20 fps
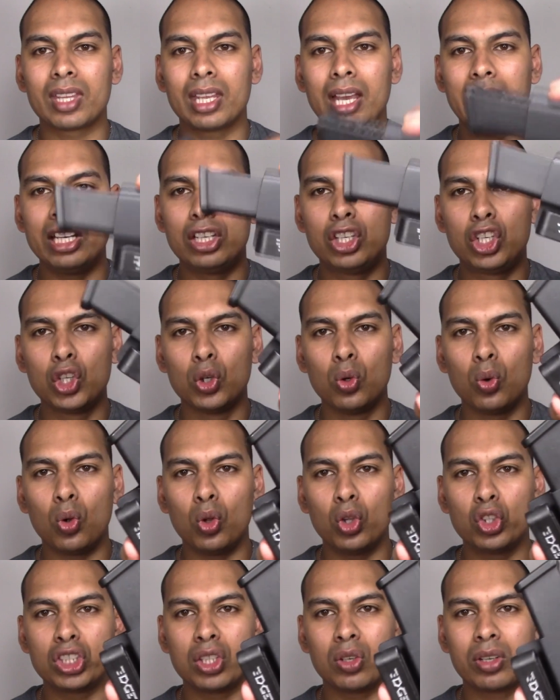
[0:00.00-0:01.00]
I do
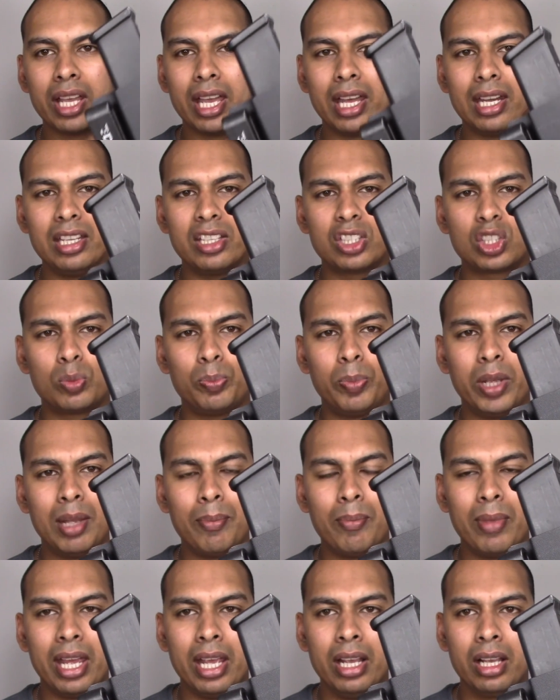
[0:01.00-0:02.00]
also carry a spare
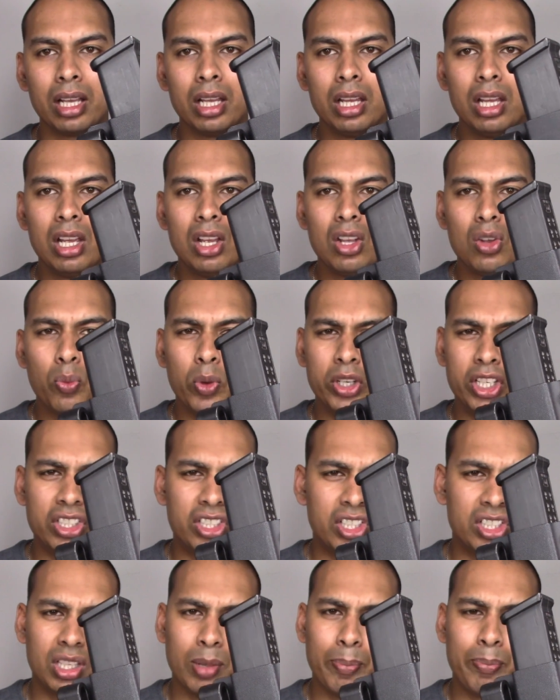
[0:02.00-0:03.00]
mag, which is
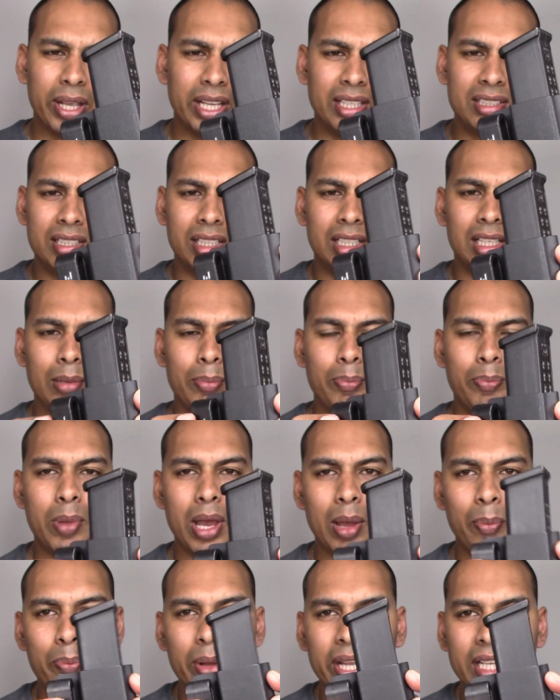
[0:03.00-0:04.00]
just basically
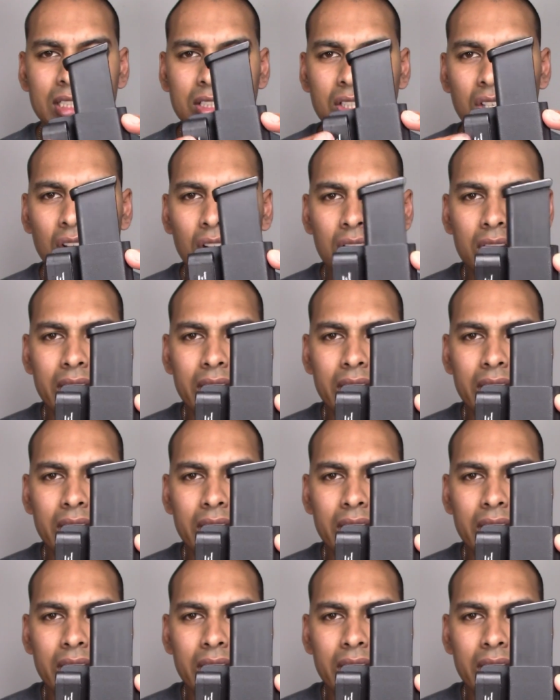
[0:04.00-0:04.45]
a base Glock